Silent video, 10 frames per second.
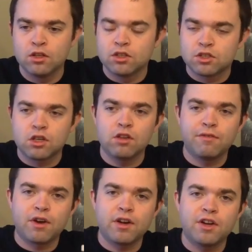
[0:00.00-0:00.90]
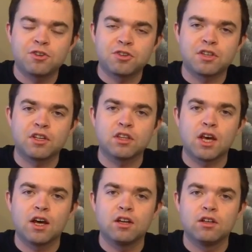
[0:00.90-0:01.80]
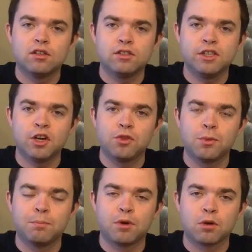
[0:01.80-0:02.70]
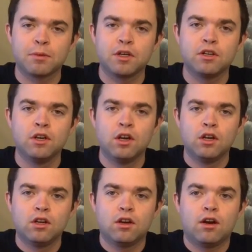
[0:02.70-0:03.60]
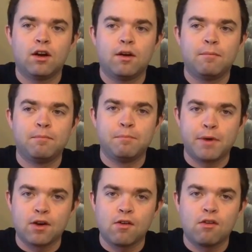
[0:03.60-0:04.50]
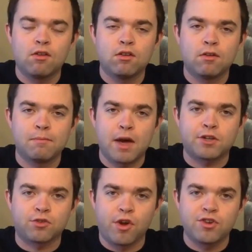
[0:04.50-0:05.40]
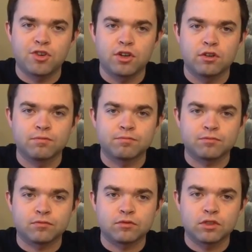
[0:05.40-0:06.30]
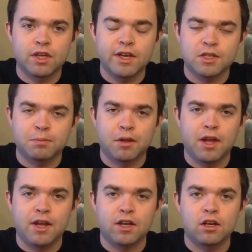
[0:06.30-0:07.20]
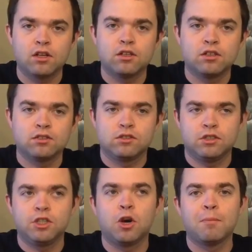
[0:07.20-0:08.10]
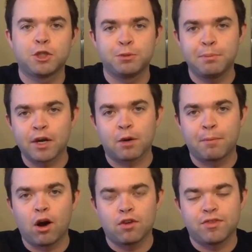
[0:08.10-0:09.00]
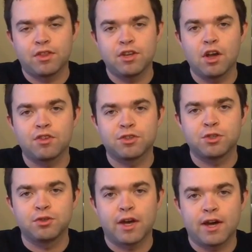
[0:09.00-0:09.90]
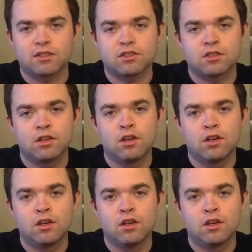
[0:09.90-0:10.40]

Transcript: Still very interesting that the bourbon barrel maturation is playing a much bigger part than the other 2 casks,